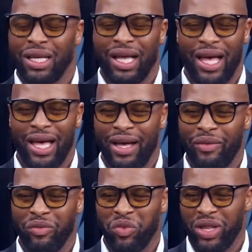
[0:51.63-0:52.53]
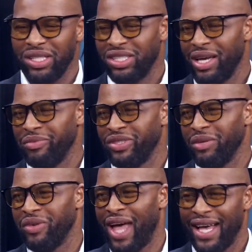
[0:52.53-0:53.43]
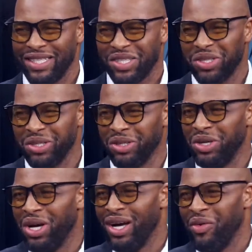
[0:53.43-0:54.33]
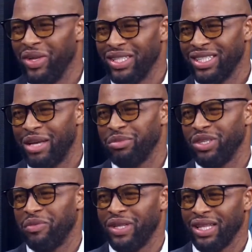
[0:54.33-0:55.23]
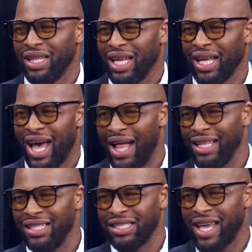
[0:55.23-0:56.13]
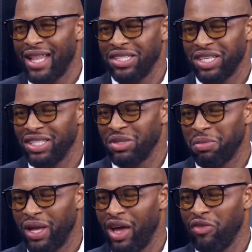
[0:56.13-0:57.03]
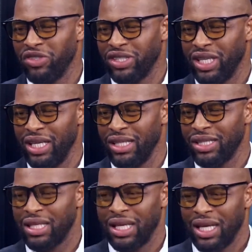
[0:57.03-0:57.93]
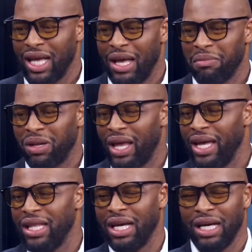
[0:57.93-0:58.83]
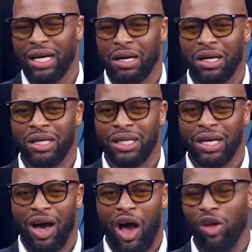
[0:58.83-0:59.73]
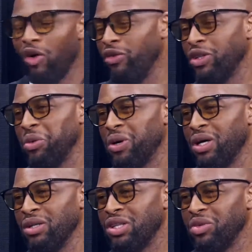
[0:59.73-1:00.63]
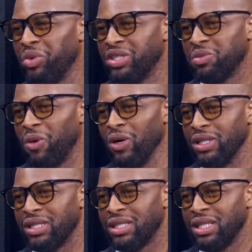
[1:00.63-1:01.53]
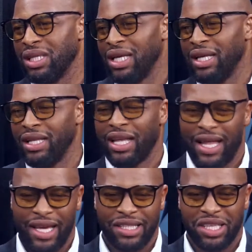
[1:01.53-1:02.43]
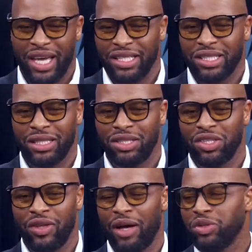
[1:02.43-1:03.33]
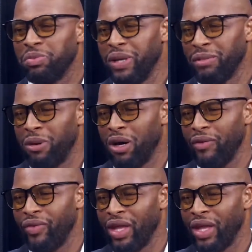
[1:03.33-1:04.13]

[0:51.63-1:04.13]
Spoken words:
Winning championship in high school, winning championship in college, got a chance to play overseas and played all over the world with sports. Got education, so that was a big part.